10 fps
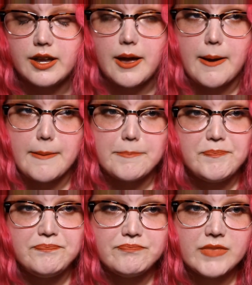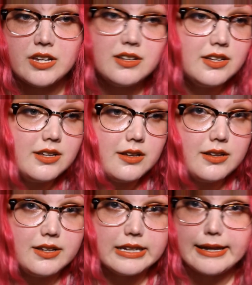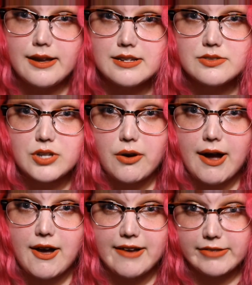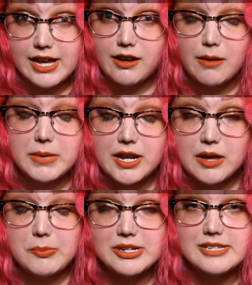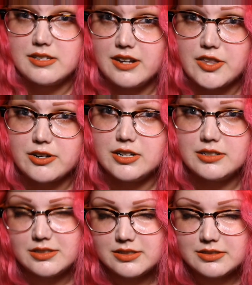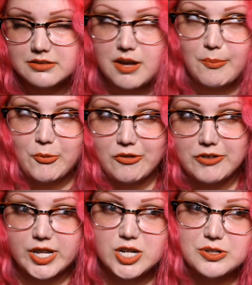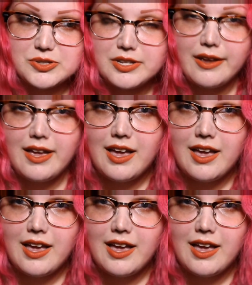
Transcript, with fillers: Um, yeah, so I'll have that coming up plus another couple more videos.